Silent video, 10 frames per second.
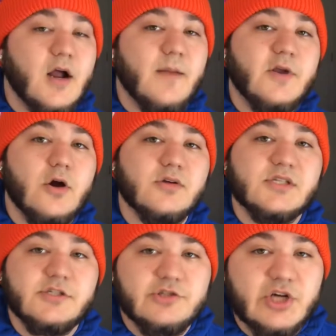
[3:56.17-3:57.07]
I'm your host,
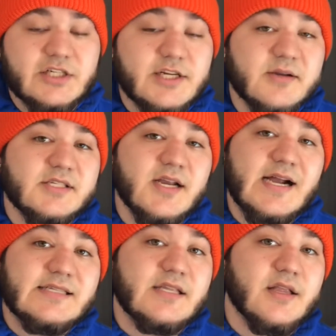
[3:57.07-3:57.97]
Huncho Joshi, and I'll see you
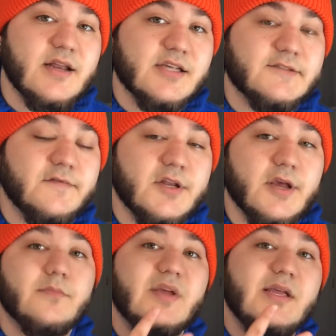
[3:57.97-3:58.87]
guys in the next
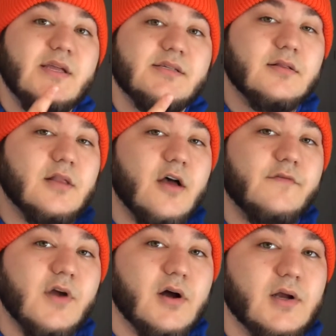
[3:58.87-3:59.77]
video. Peace,
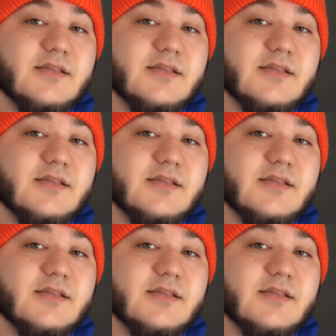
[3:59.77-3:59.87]
love y'all,